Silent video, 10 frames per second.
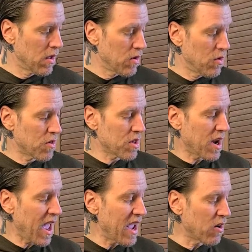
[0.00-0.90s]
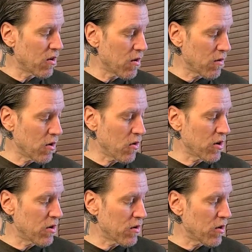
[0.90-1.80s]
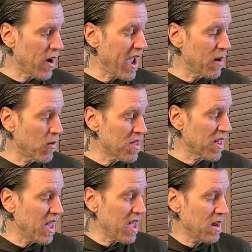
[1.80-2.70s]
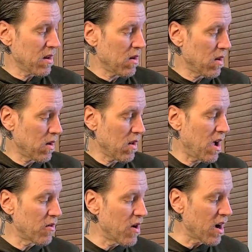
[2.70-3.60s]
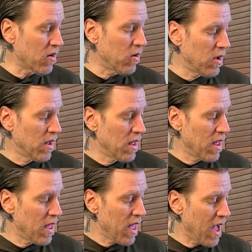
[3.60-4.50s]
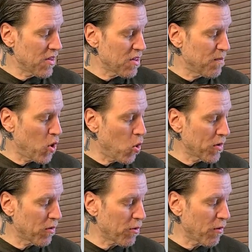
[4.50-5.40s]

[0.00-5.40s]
just going to anchor your hand once again on your knuckle and just pull with your third